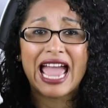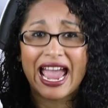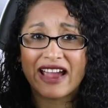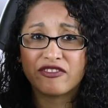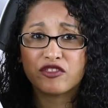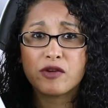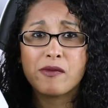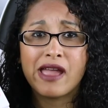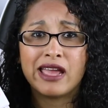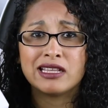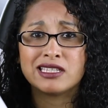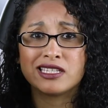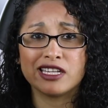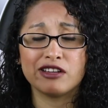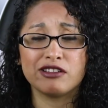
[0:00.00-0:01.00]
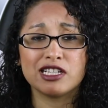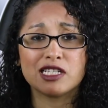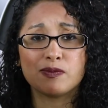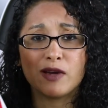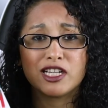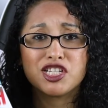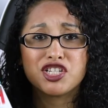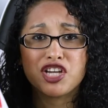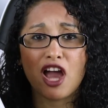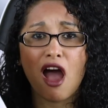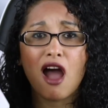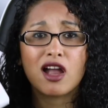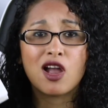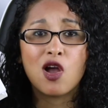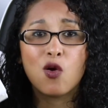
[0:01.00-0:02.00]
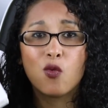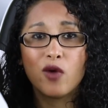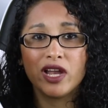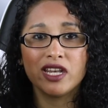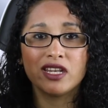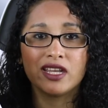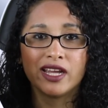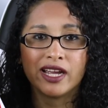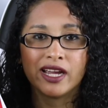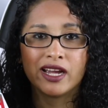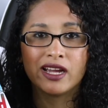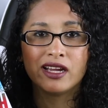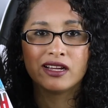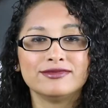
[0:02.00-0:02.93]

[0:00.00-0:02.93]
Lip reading: Aftermath series by Chuck Wendig.